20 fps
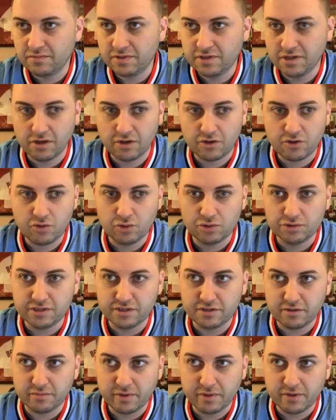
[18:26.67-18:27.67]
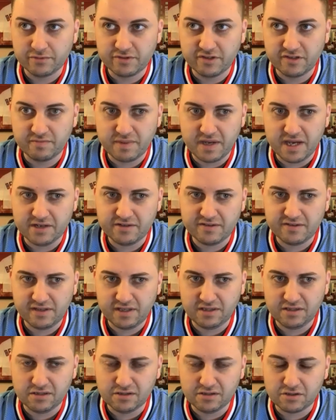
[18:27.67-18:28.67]
Derek Gould at the Post-Dispatch is
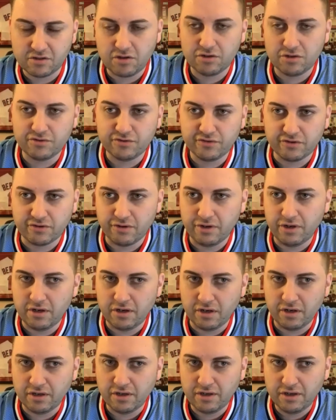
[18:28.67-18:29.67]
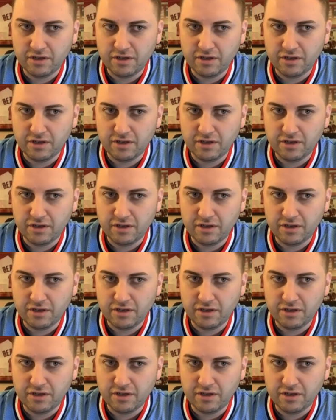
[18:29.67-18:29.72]
saying that the Cardinals are in on